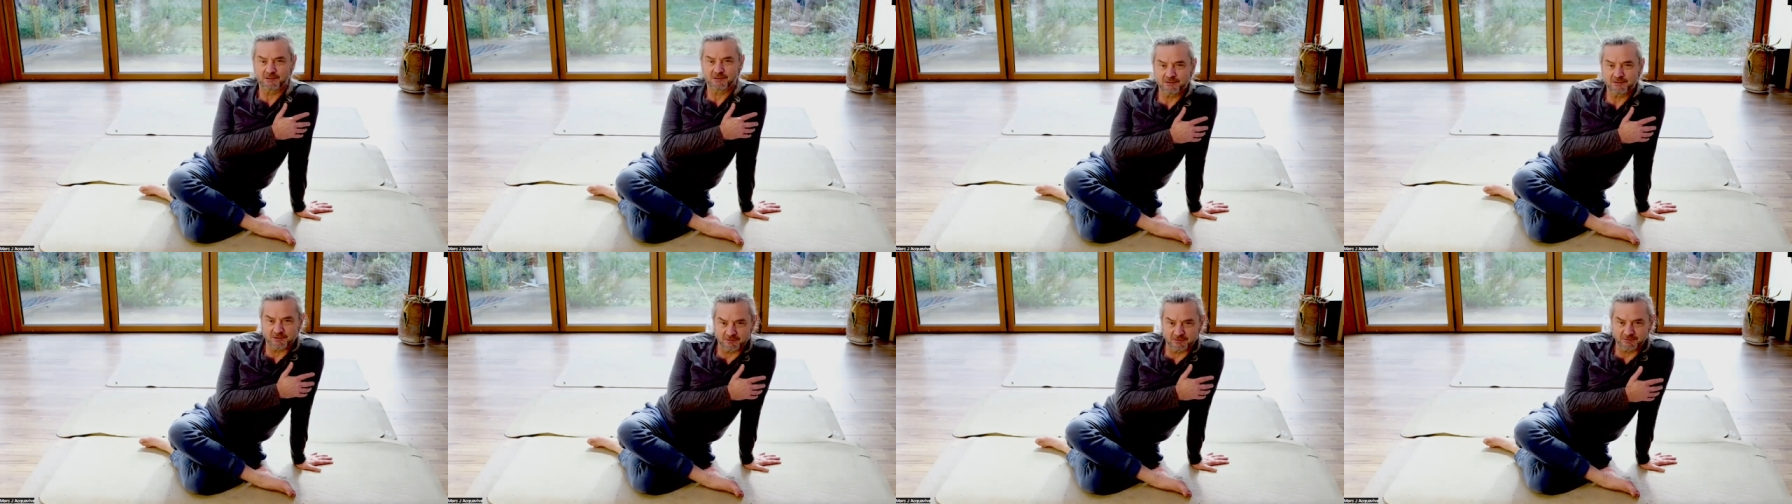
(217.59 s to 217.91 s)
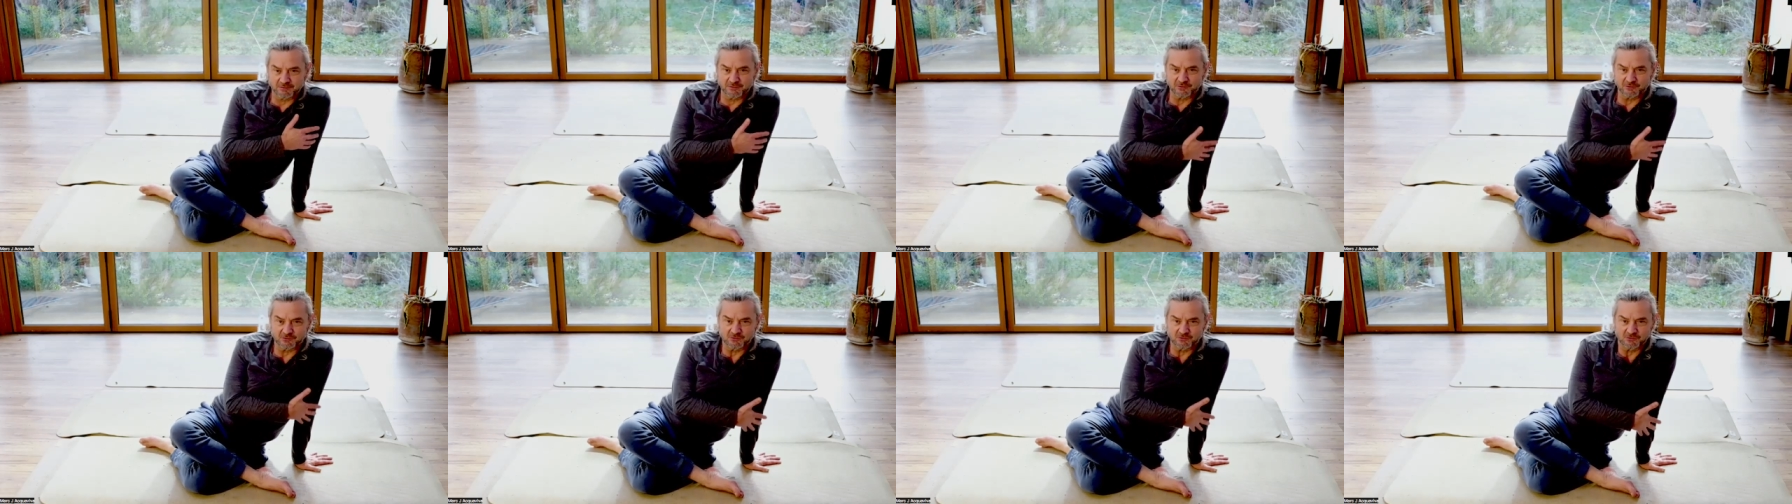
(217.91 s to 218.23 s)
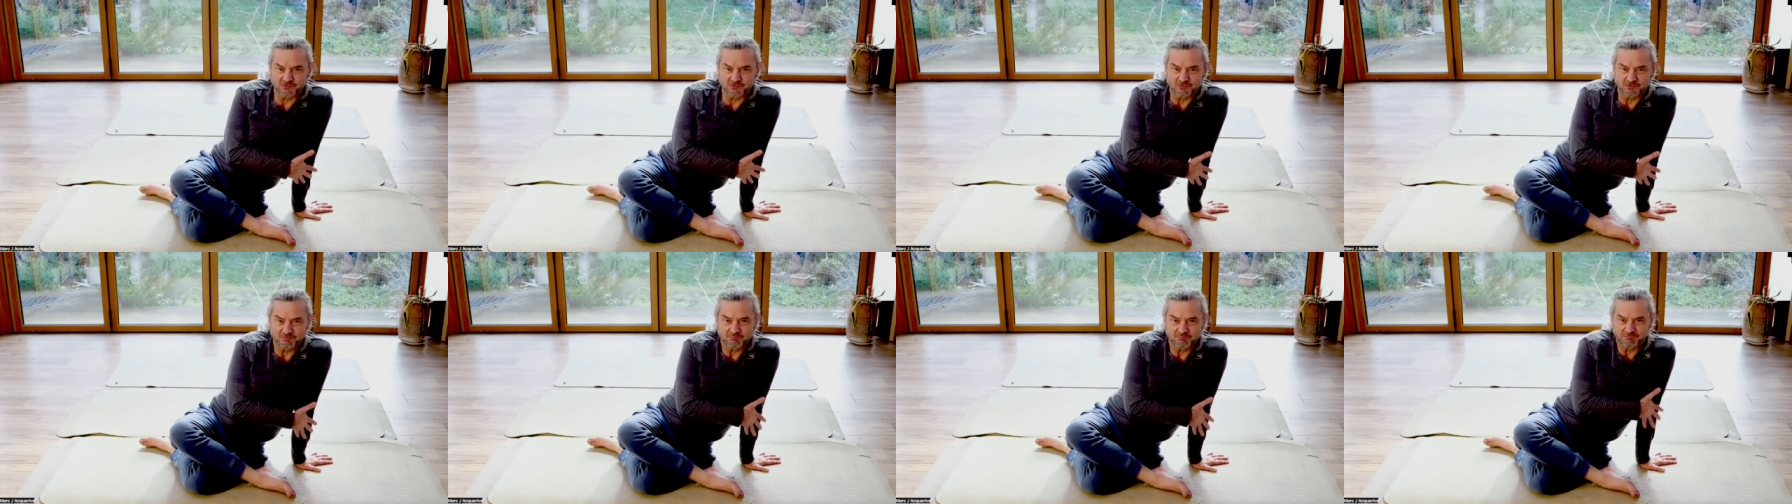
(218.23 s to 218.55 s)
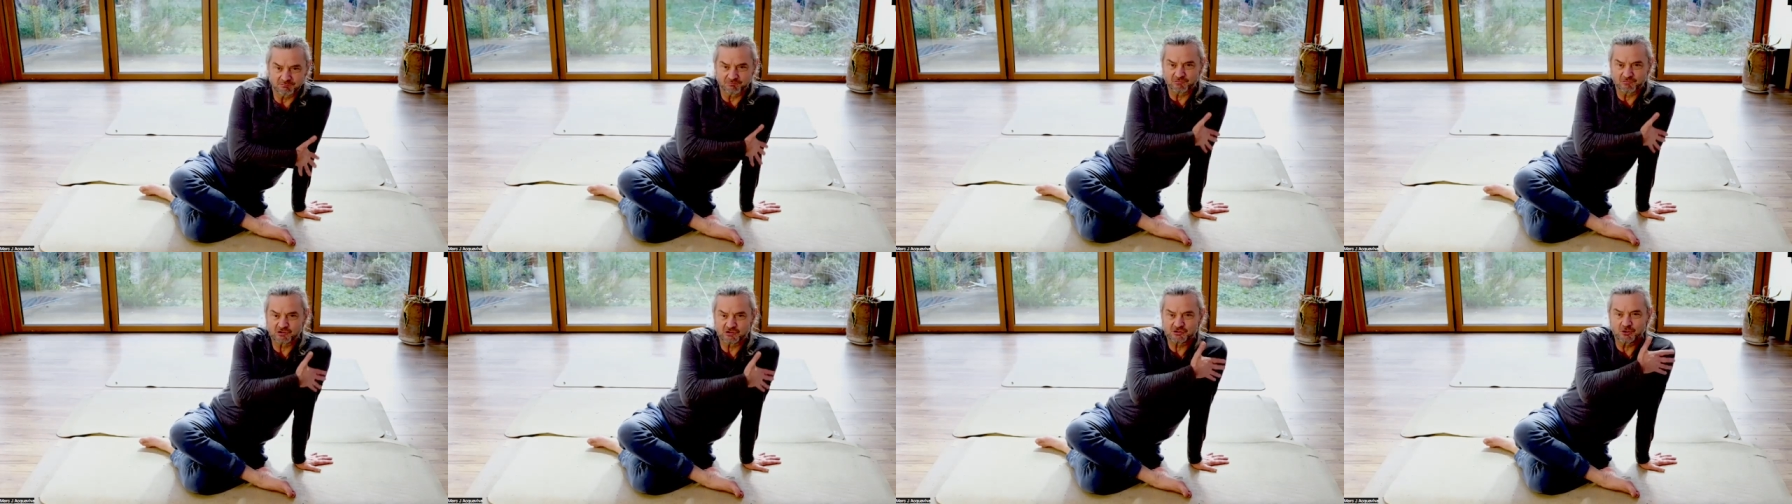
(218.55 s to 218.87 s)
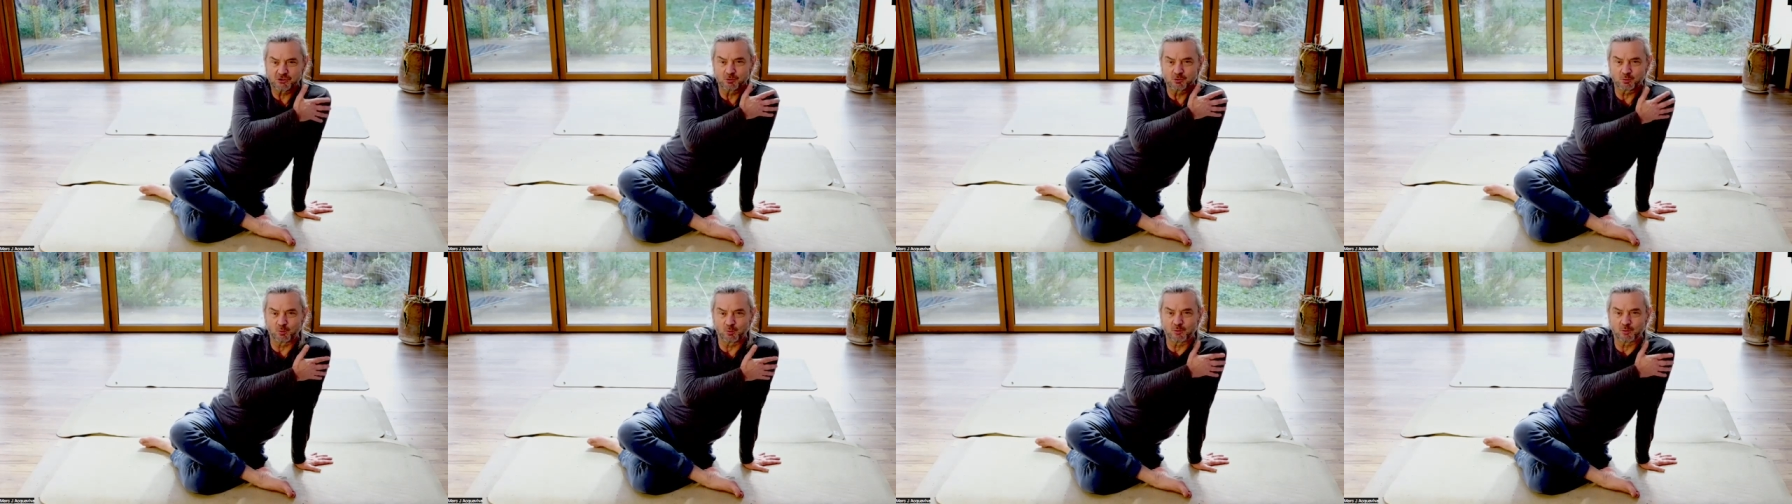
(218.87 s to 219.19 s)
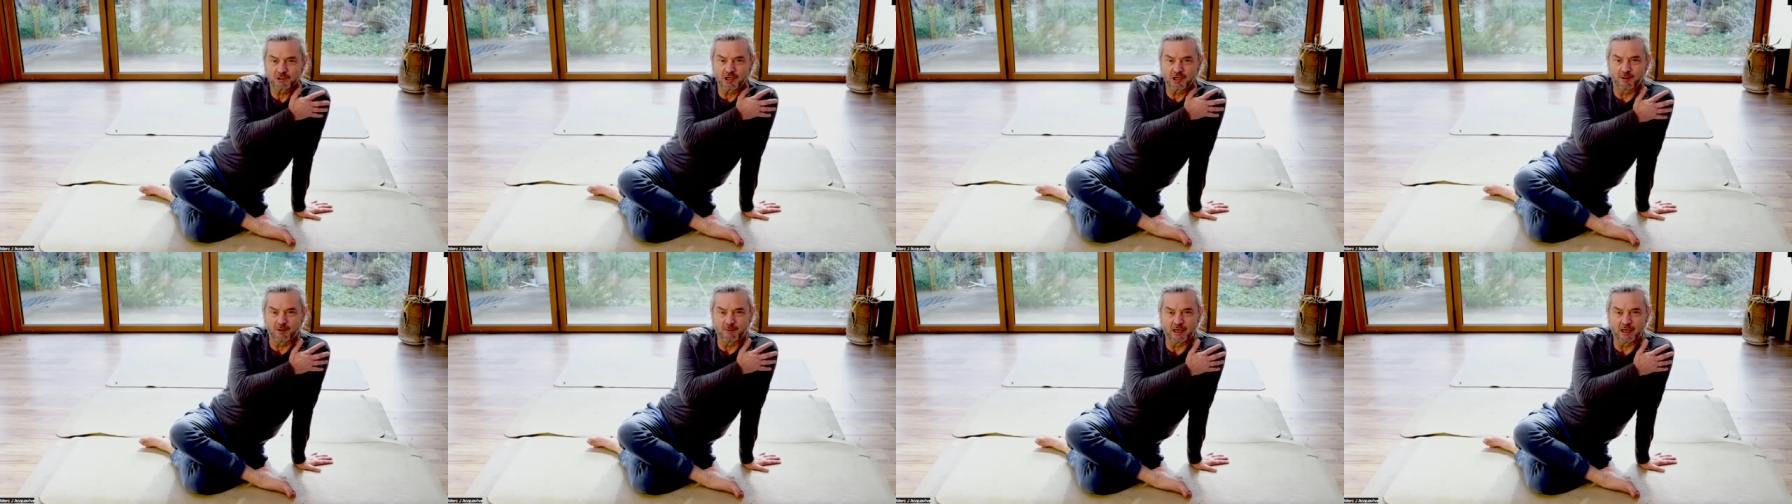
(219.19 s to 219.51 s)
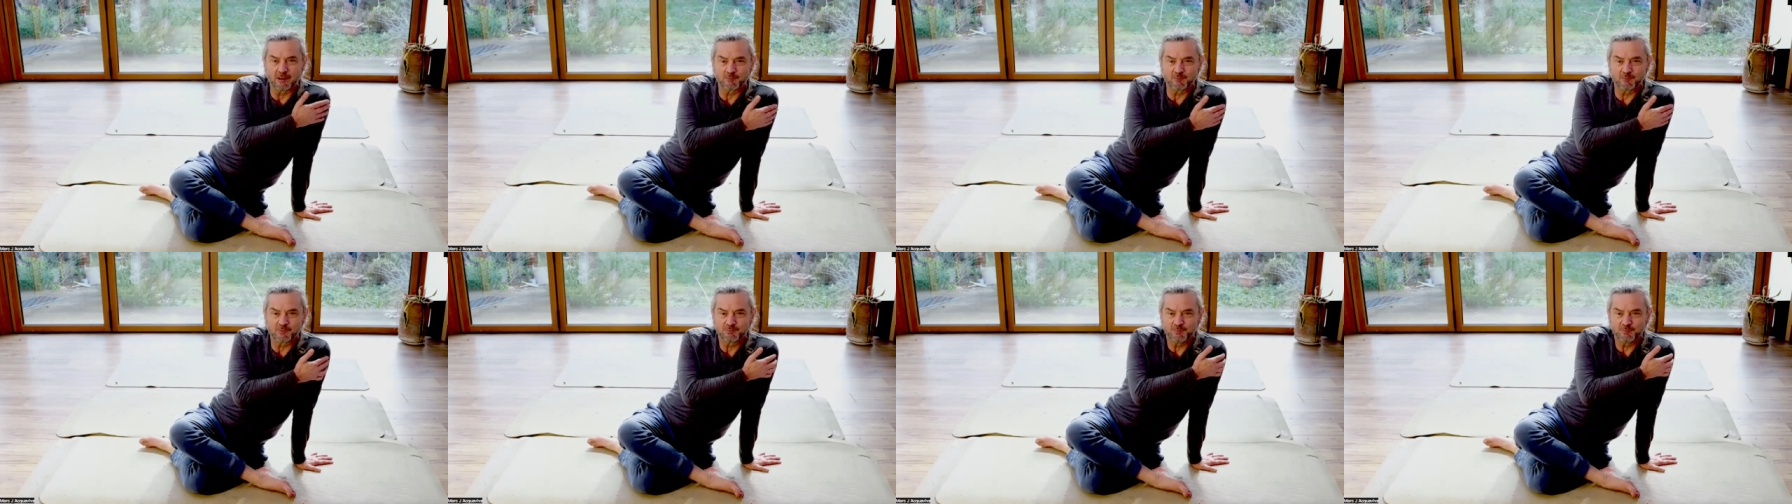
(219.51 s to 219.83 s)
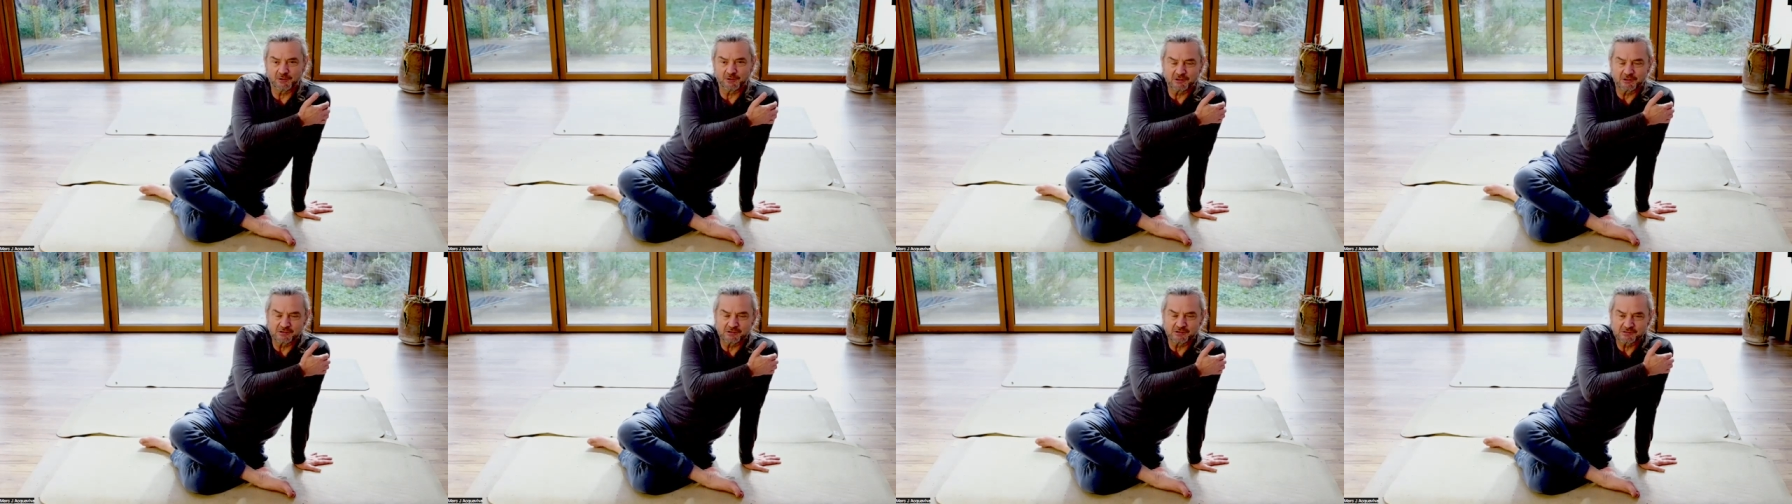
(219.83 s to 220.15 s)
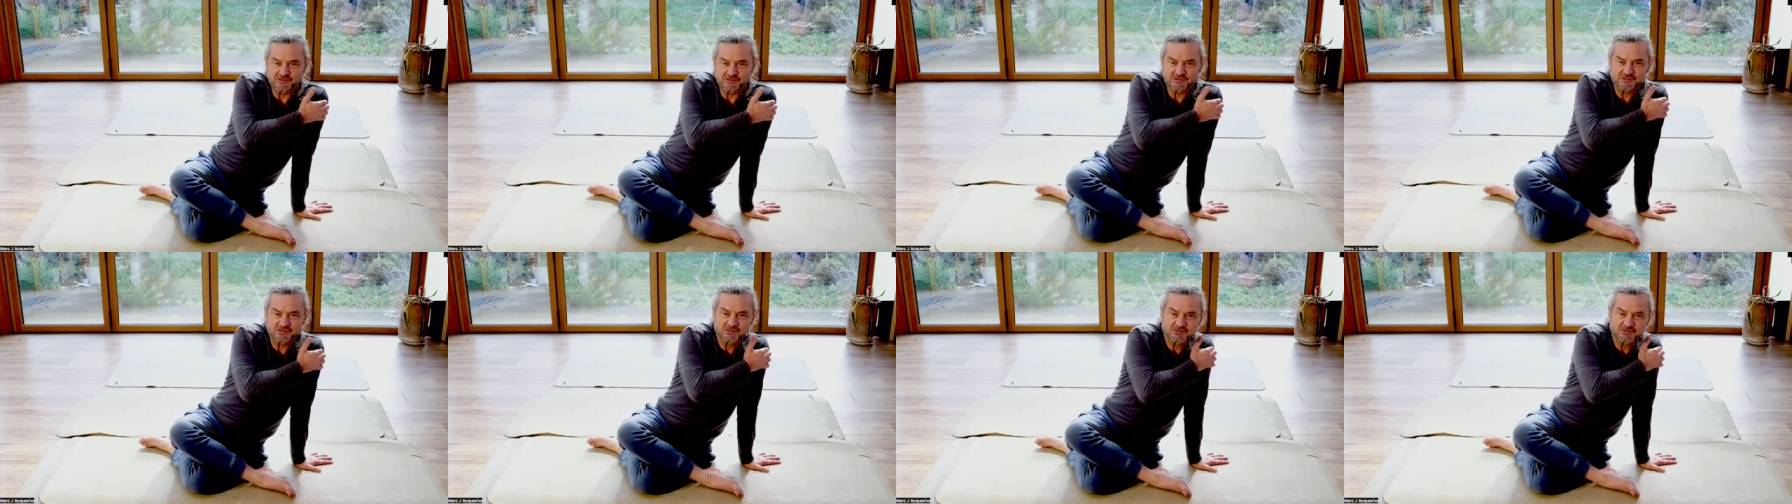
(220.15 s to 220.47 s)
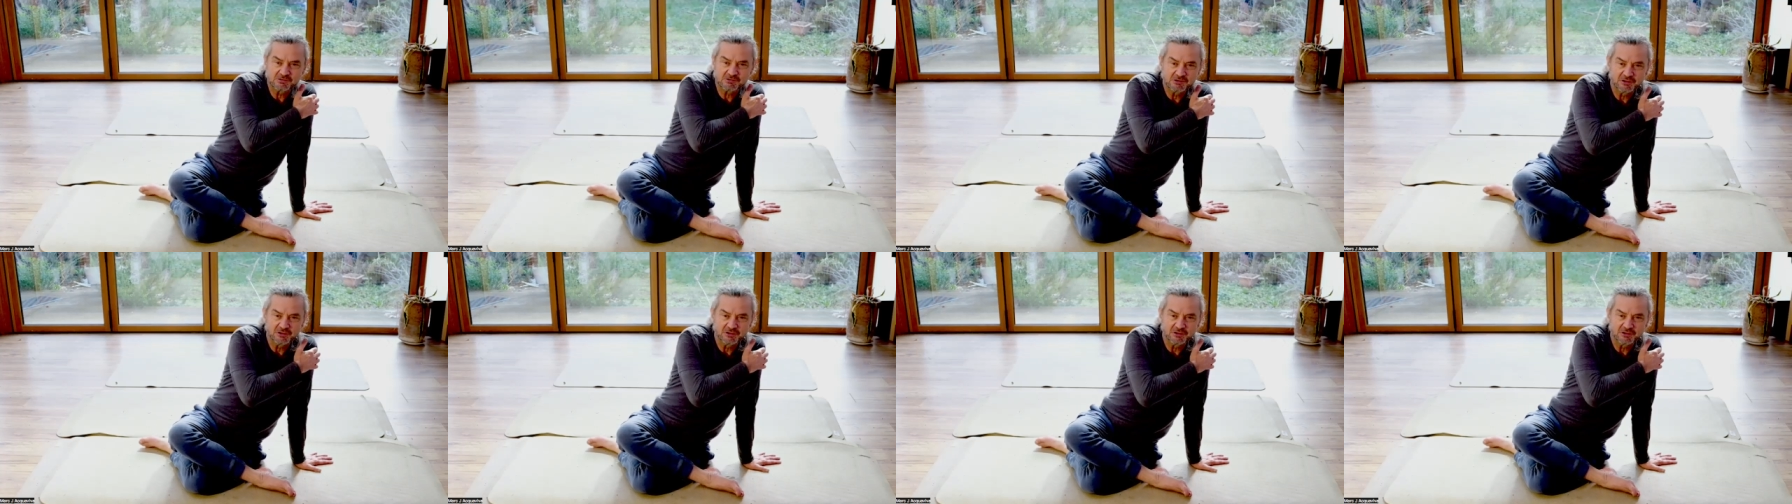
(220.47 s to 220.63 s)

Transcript: You'll you'll the shoulder will come up because